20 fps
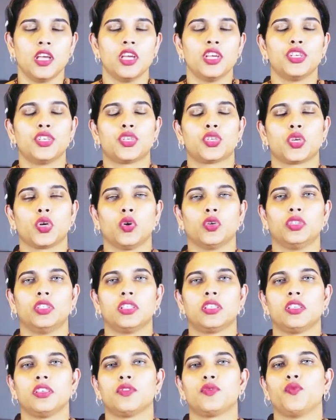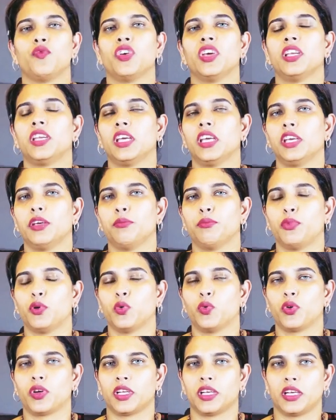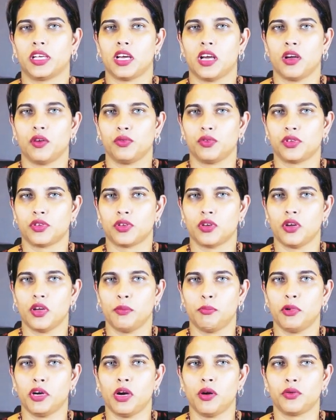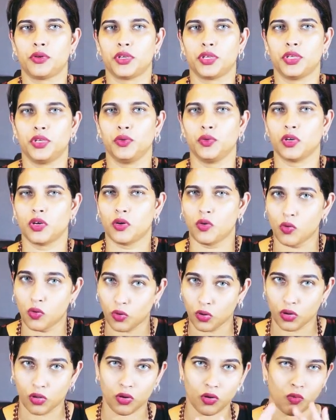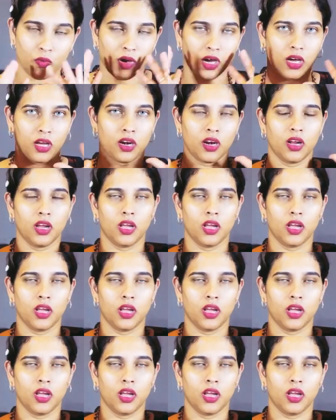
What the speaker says: So this is very important house about your all over